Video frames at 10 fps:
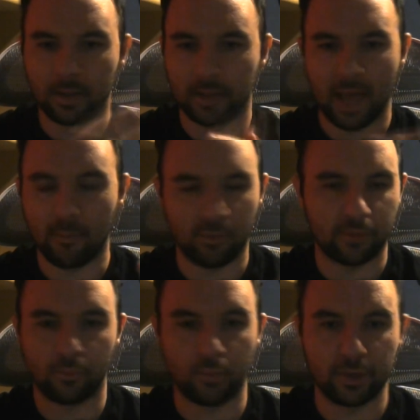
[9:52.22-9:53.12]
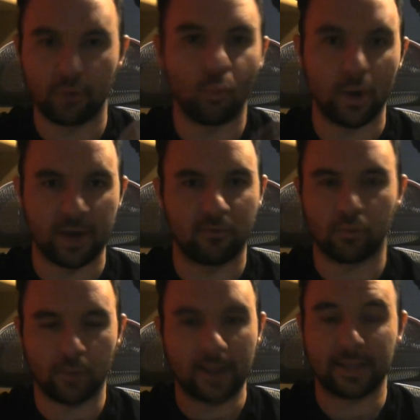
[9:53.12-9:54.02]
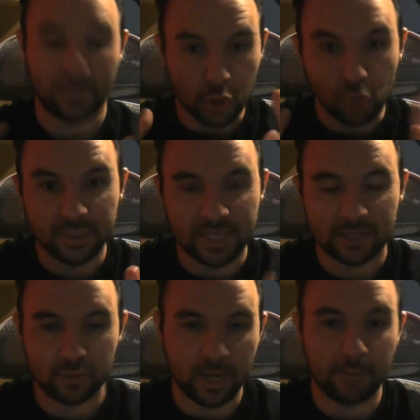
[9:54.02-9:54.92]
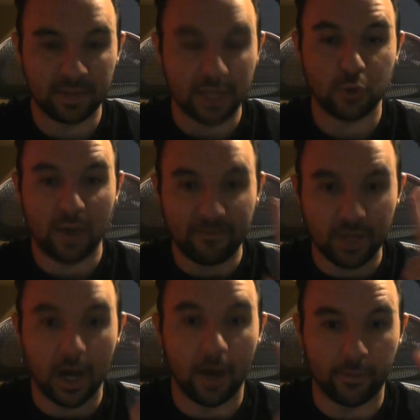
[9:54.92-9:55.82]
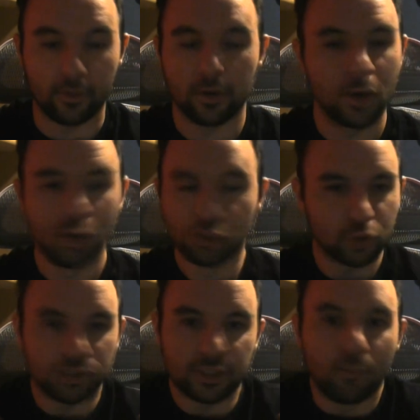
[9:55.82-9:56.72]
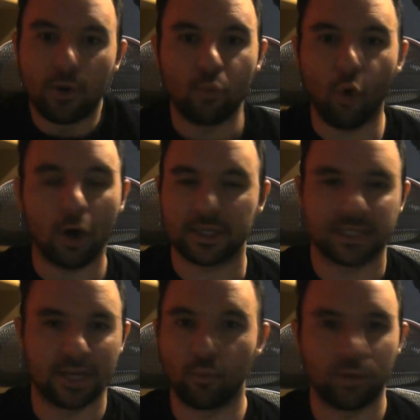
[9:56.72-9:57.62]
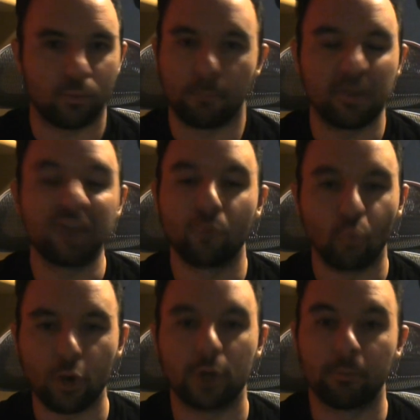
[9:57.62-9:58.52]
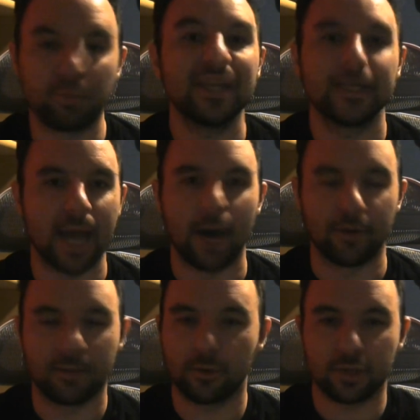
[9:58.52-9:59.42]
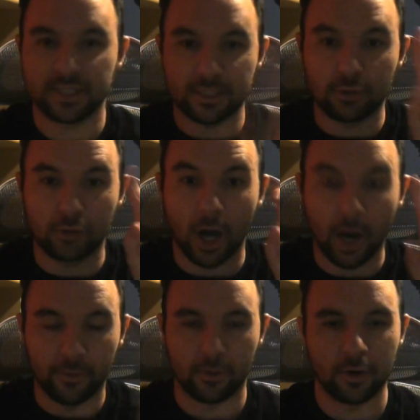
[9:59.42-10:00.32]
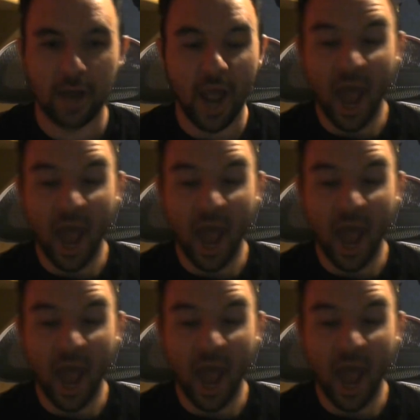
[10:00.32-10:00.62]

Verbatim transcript: Labyrinth, Runic, whatever, right? Like those decks are named, but then you have the other. So someone walks in with Beaver Warrior Beatdown and they're considered other.